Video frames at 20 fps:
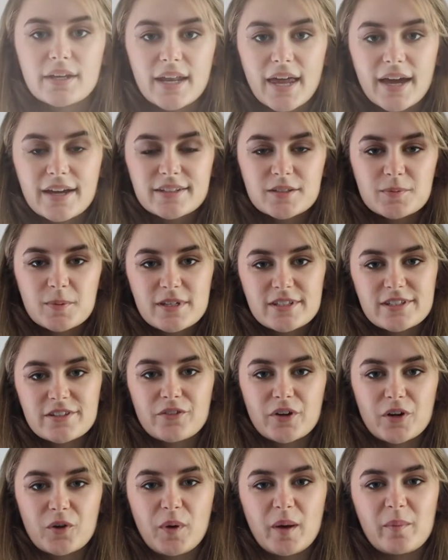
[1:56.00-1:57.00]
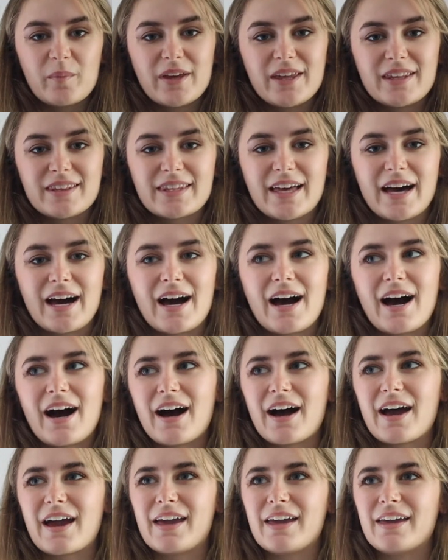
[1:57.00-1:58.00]
next piece of equipment that
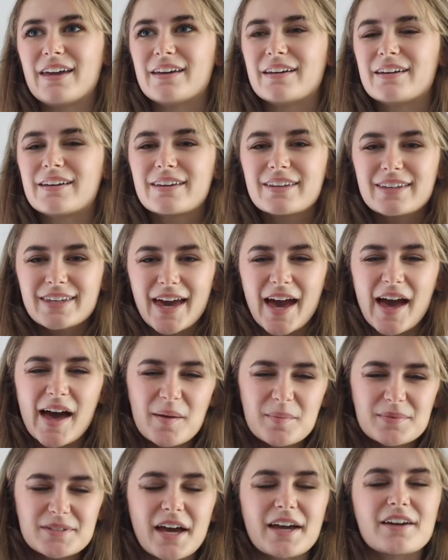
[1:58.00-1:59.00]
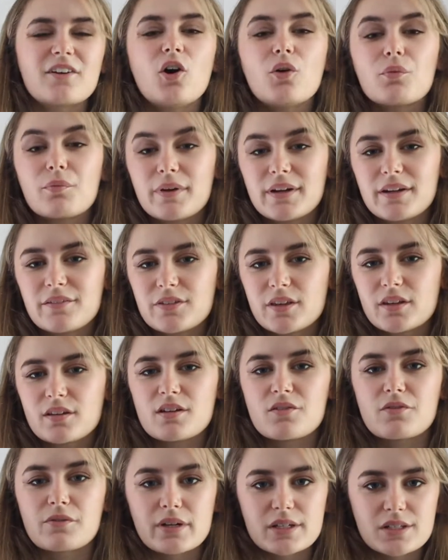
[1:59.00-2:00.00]
I kept, I got rid of
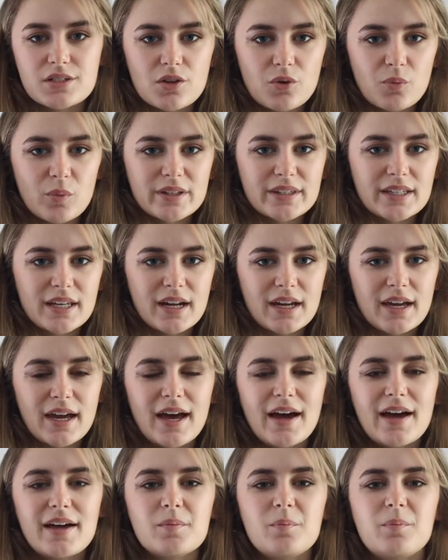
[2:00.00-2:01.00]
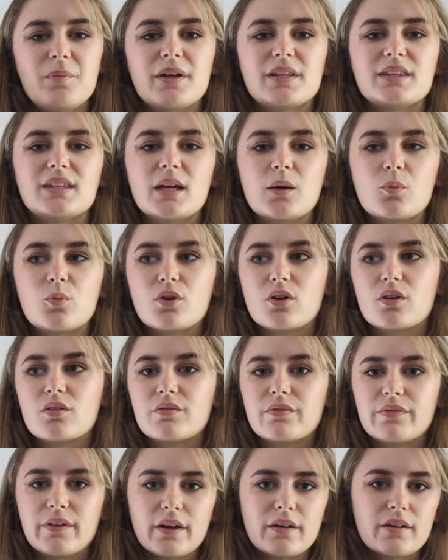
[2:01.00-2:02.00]
the original one that I had, but they
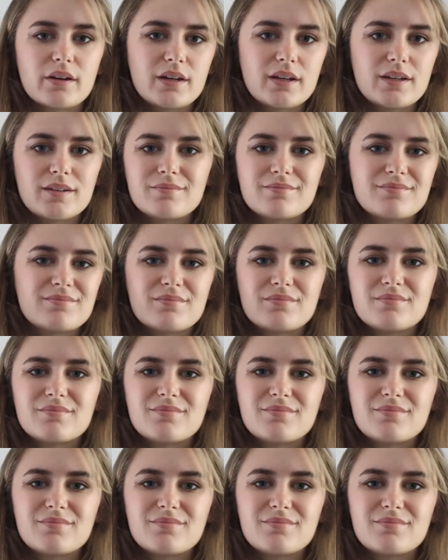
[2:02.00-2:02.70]
were very